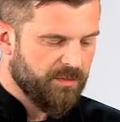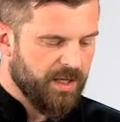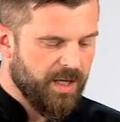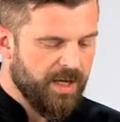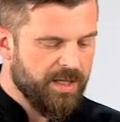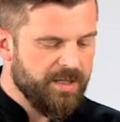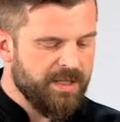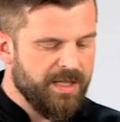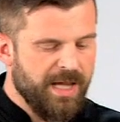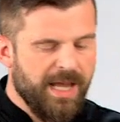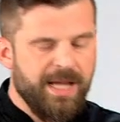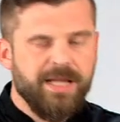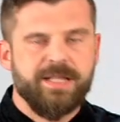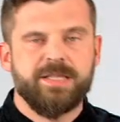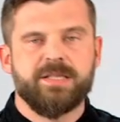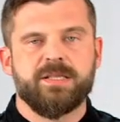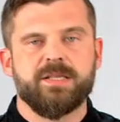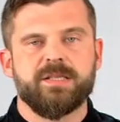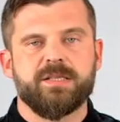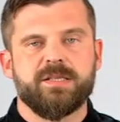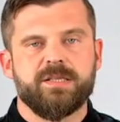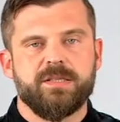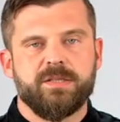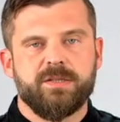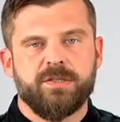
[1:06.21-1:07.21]
any
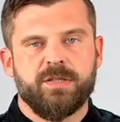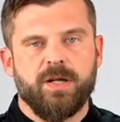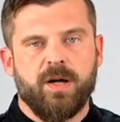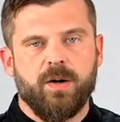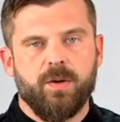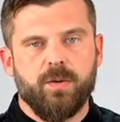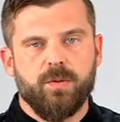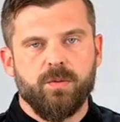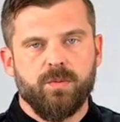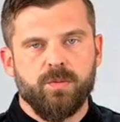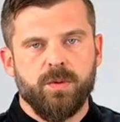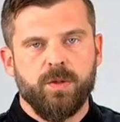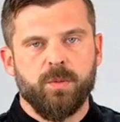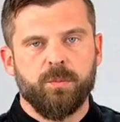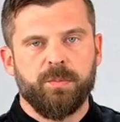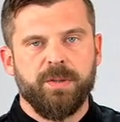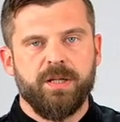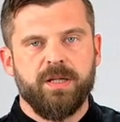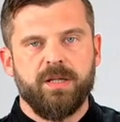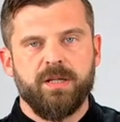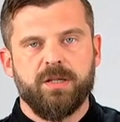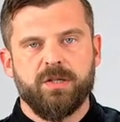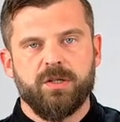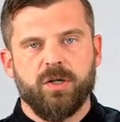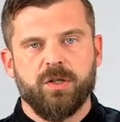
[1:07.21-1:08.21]
excess dough will
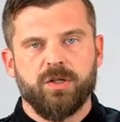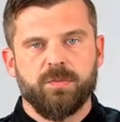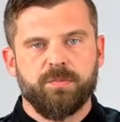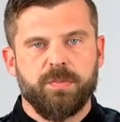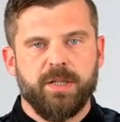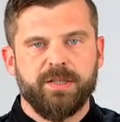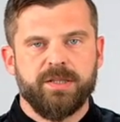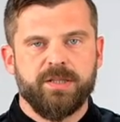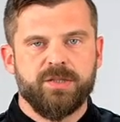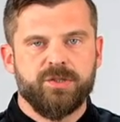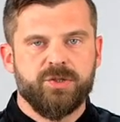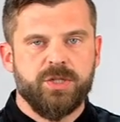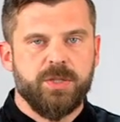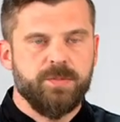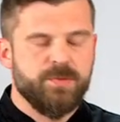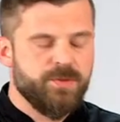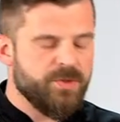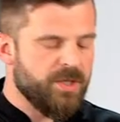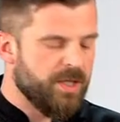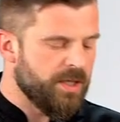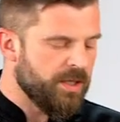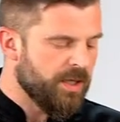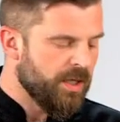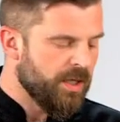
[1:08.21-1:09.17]
be caught by the drip tray.